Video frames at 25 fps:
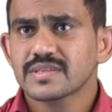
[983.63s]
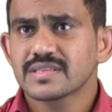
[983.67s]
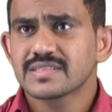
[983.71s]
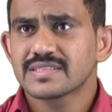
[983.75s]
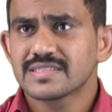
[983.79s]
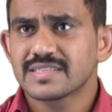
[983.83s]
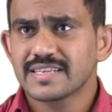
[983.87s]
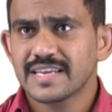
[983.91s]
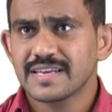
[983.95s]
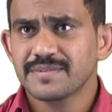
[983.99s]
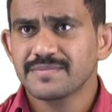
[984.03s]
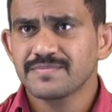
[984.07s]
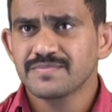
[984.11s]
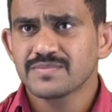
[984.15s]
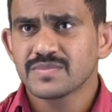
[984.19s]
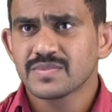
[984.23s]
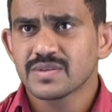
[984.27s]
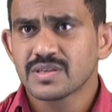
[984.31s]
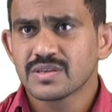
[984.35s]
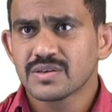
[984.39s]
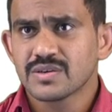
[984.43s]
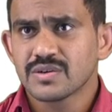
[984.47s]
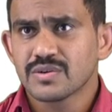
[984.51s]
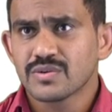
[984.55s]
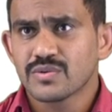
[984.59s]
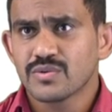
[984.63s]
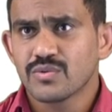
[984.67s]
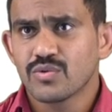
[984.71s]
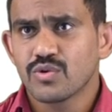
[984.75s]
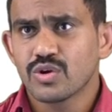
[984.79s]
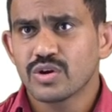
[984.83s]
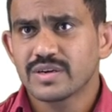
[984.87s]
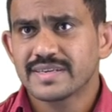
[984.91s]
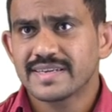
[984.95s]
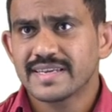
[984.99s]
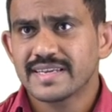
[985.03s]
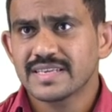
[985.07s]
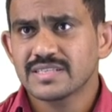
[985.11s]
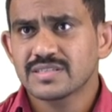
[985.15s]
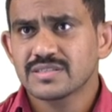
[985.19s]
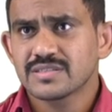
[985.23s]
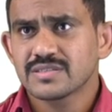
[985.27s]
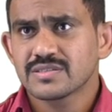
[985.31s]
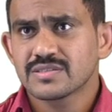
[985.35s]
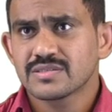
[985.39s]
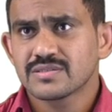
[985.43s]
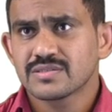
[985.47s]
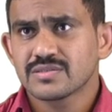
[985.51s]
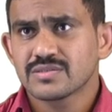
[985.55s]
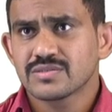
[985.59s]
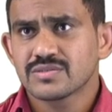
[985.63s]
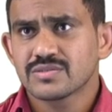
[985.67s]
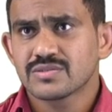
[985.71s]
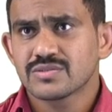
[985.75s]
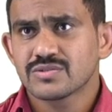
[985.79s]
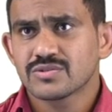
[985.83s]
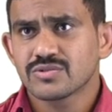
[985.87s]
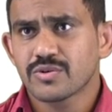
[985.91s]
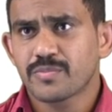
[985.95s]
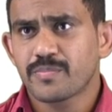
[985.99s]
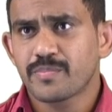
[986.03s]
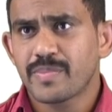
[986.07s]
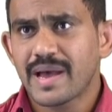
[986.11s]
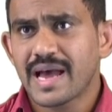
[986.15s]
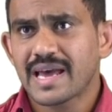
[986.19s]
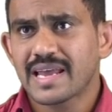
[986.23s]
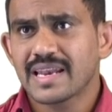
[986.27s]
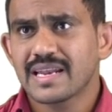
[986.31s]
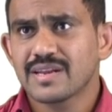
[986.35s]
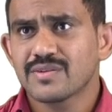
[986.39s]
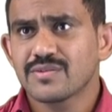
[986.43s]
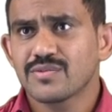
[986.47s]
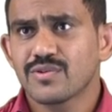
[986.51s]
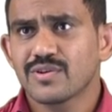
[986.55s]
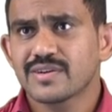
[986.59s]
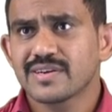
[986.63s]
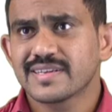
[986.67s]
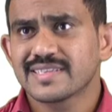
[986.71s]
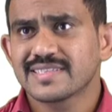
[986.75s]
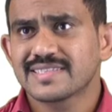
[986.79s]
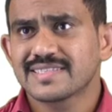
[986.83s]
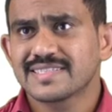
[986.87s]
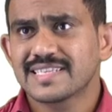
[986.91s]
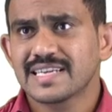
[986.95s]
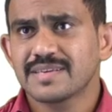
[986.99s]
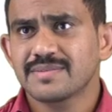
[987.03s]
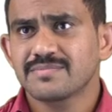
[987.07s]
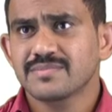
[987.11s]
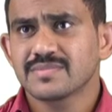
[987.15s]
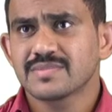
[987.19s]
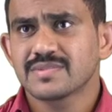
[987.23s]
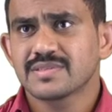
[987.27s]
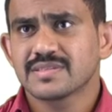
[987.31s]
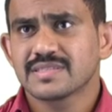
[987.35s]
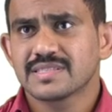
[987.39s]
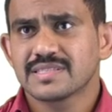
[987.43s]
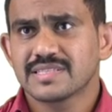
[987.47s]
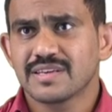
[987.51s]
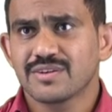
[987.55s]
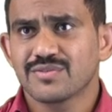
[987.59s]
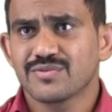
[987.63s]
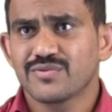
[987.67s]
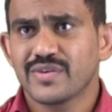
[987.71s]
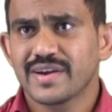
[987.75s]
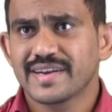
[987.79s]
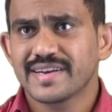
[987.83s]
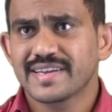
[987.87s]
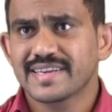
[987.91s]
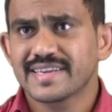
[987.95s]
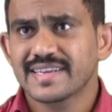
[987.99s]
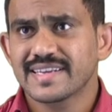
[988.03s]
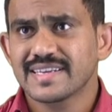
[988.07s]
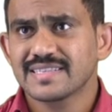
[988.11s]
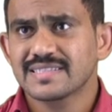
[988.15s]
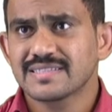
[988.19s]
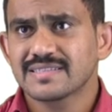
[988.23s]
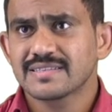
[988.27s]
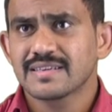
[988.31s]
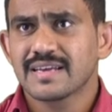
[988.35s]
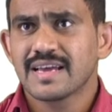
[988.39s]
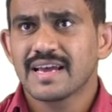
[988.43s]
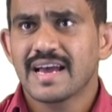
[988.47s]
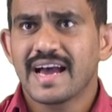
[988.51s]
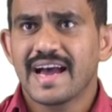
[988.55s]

same voltage. So parallel voltage is same, 75 degrees,